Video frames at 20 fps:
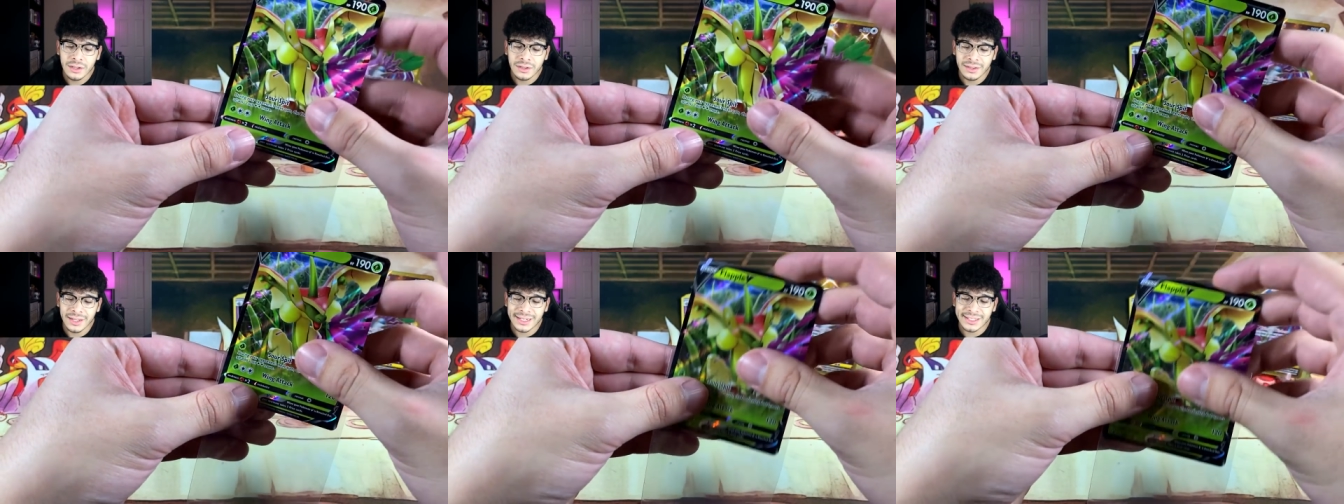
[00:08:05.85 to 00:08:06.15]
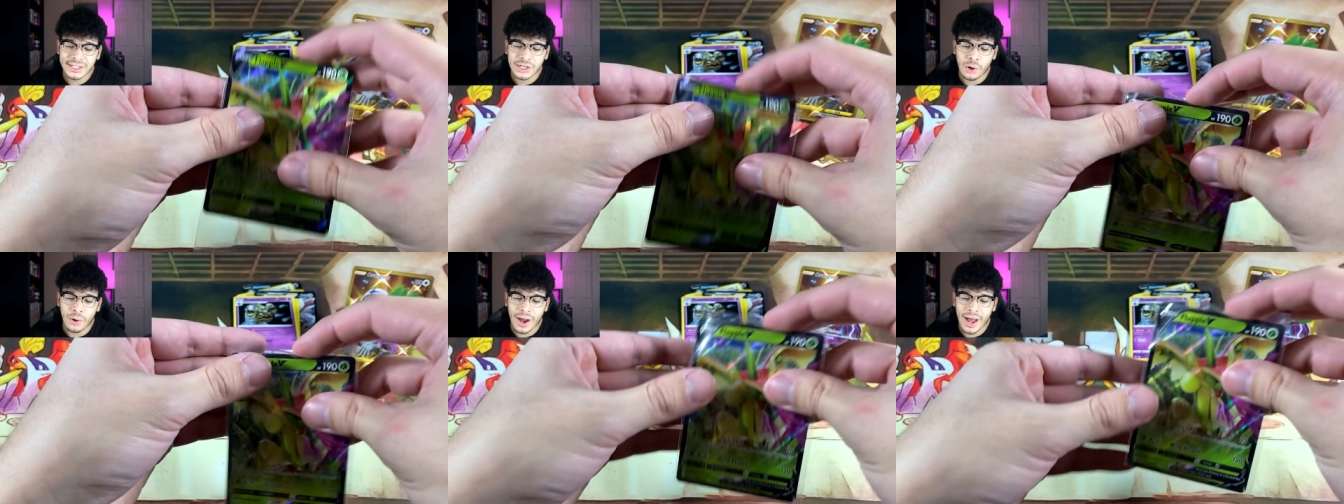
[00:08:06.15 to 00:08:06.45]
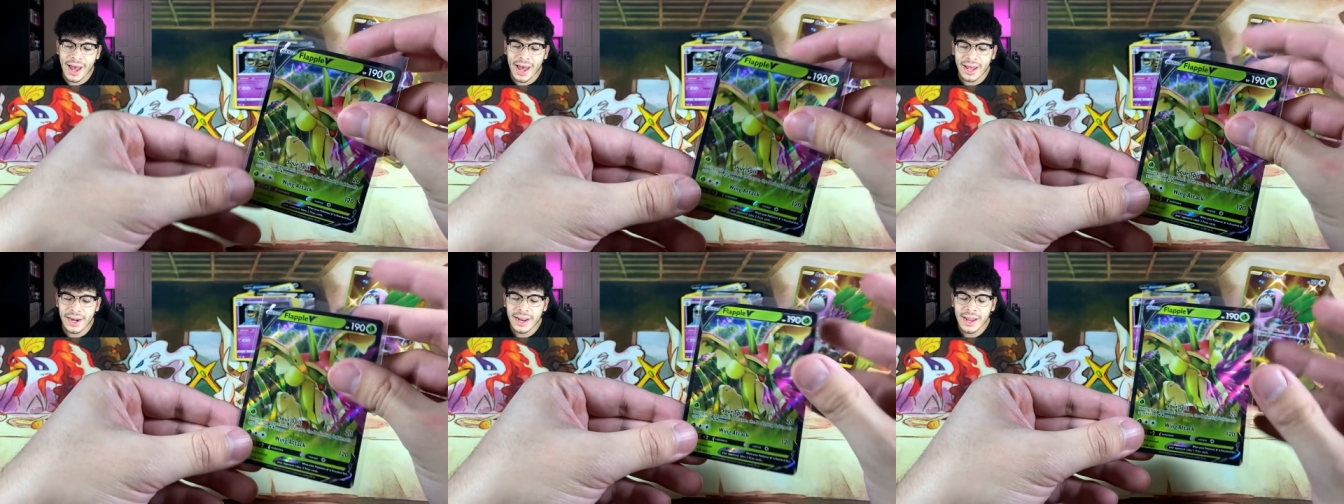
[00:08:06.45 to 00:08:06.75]
Let's go
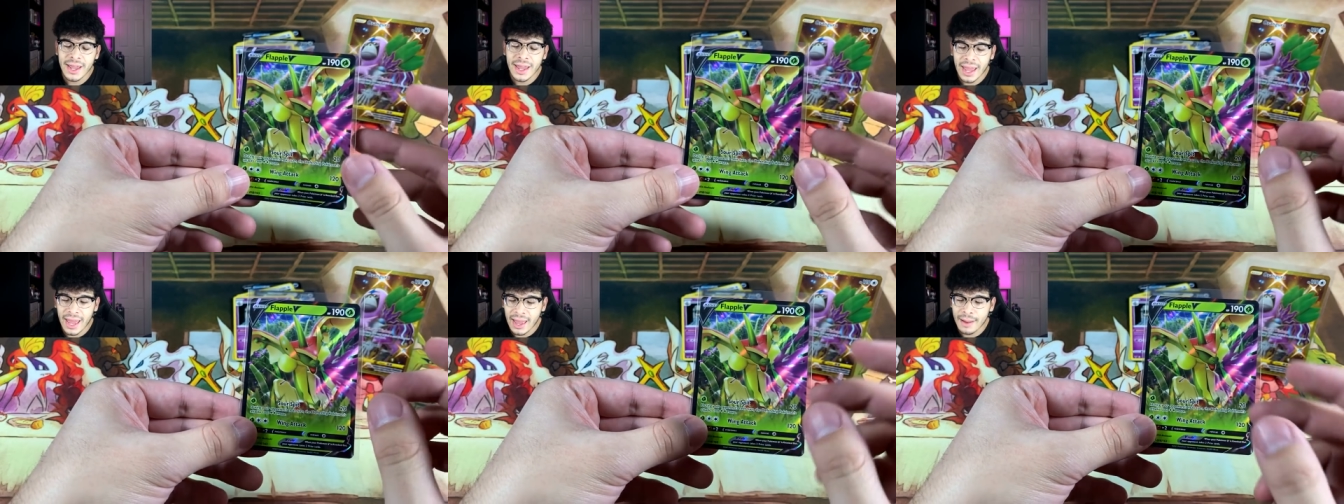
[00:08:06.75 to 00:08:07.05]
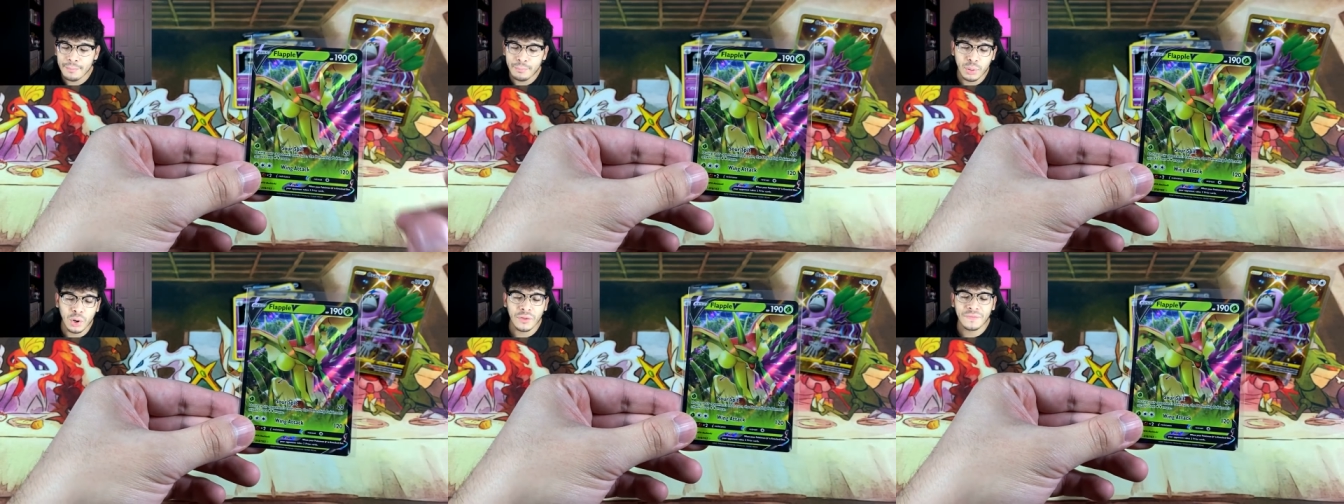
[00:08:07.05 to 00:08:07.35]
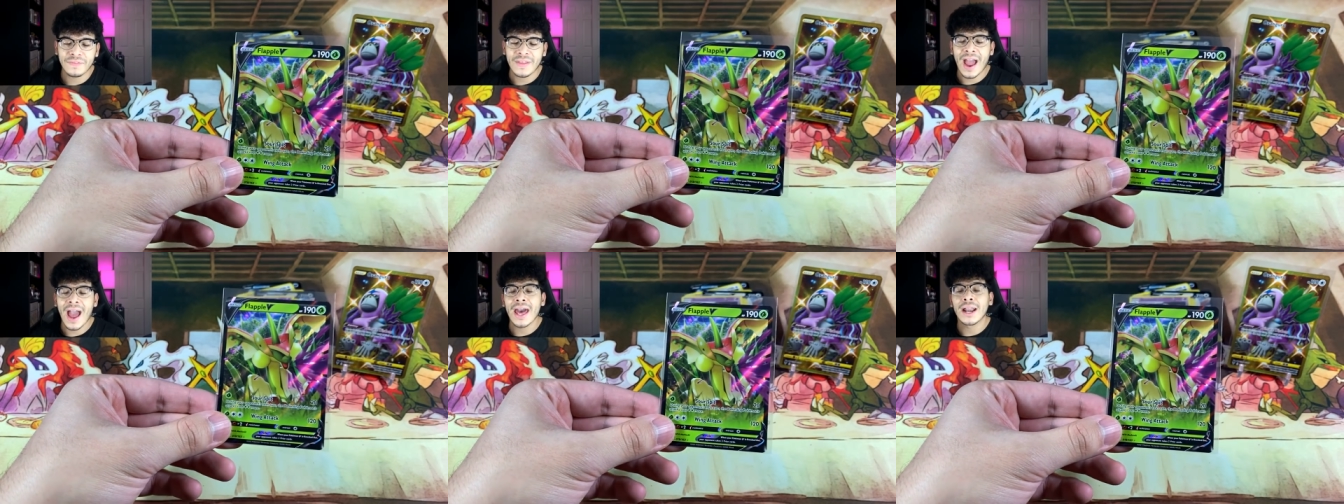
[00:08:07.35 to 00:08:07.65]
ahead and
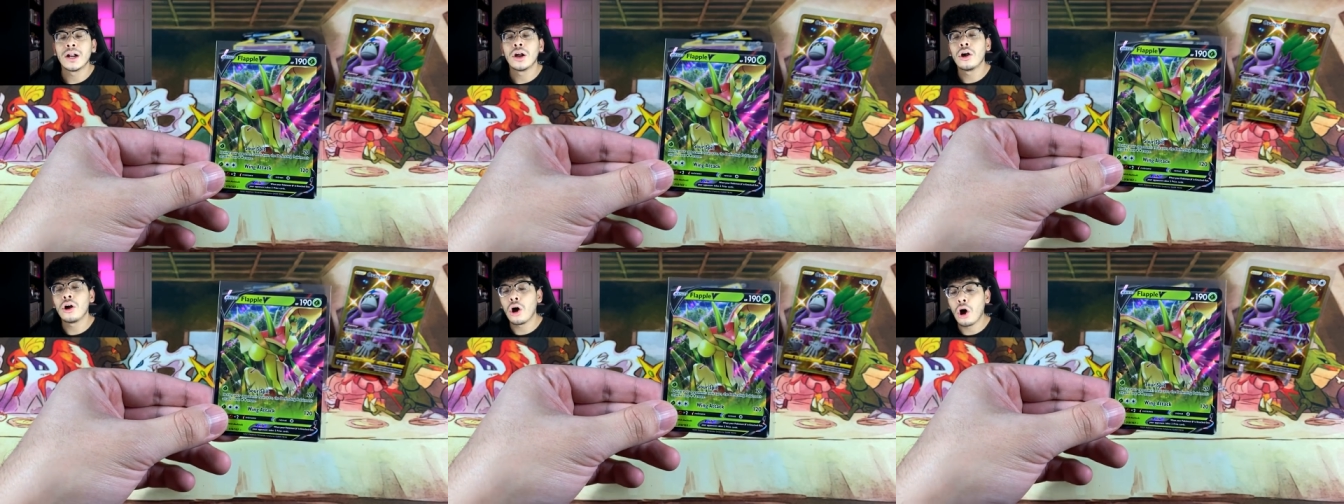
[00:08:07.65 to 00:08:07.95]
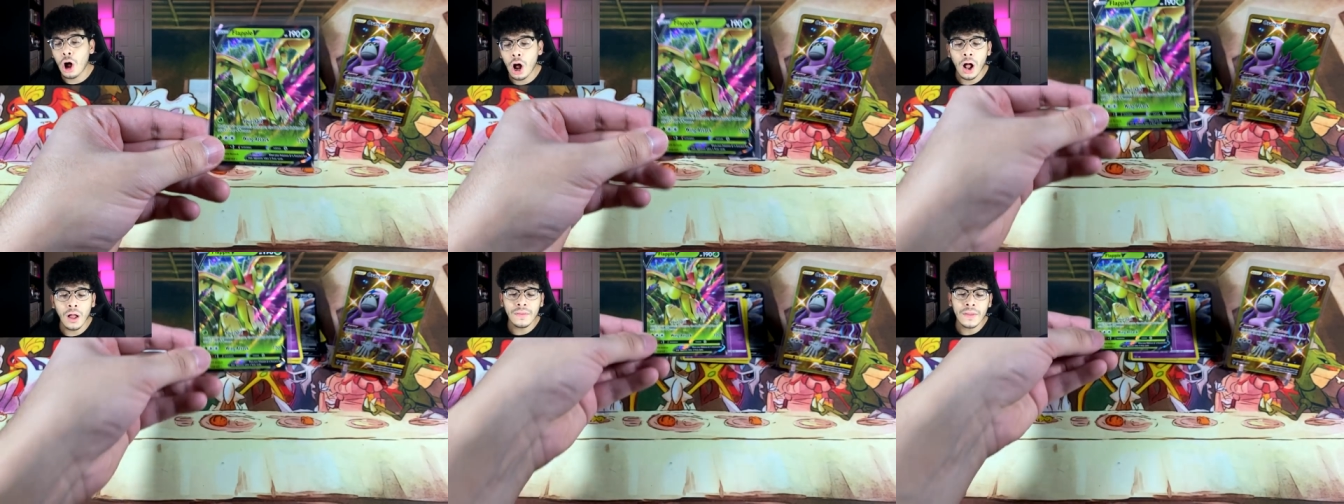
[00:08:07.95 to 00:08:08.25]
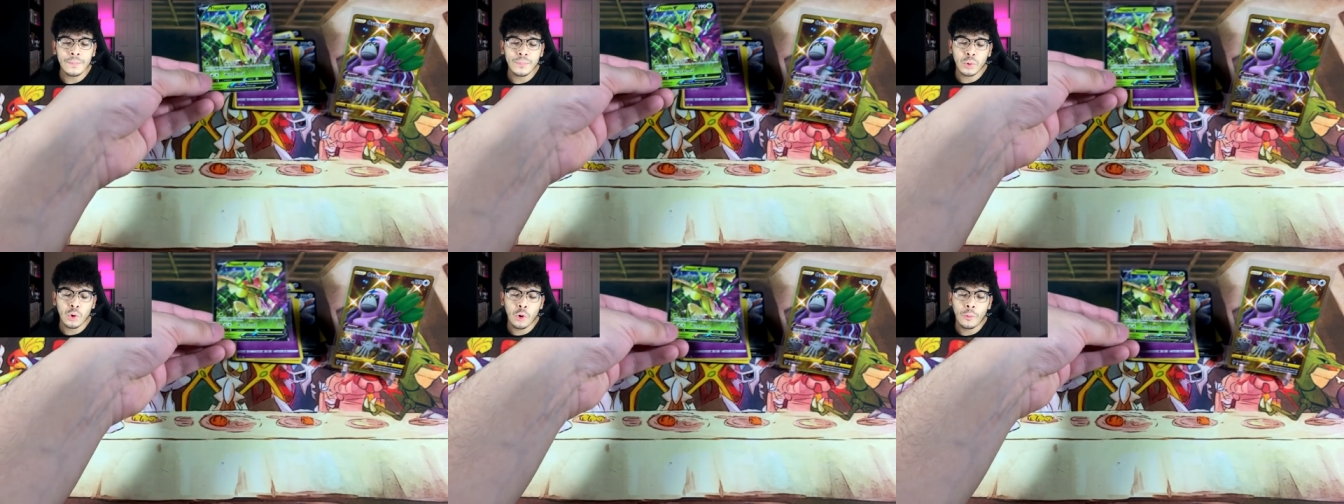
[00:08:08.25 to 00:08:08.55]
put that on
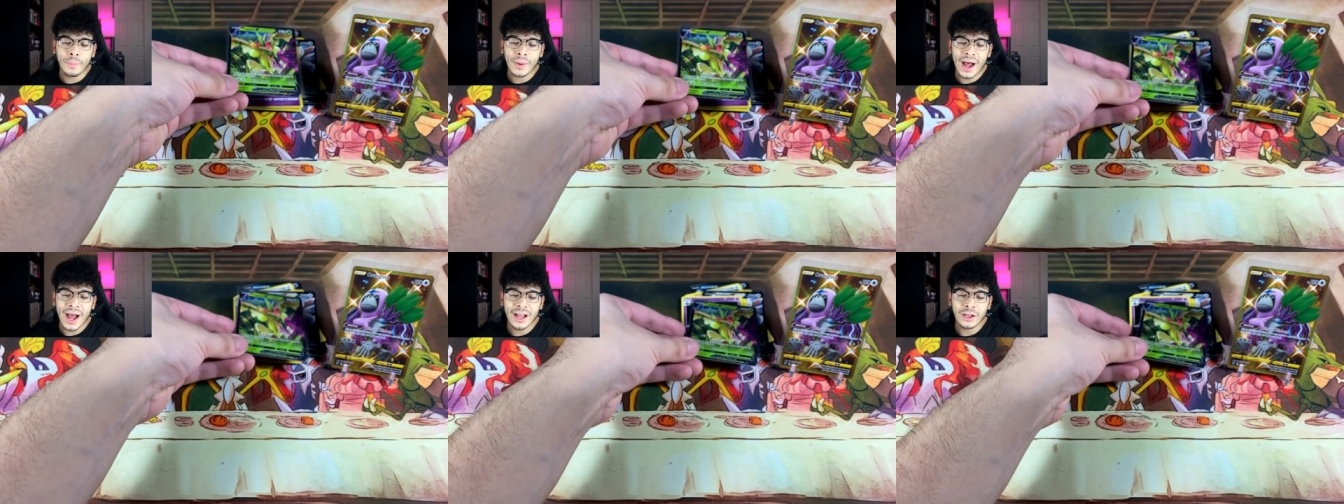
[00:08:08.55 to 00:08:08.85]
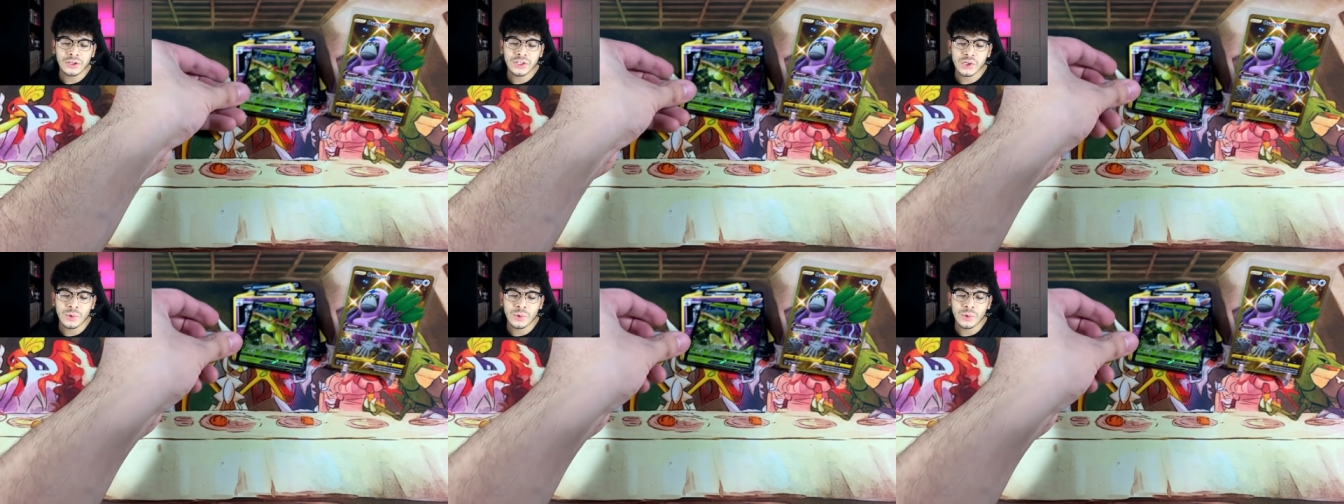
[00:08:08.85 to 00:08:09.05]
the pool pile.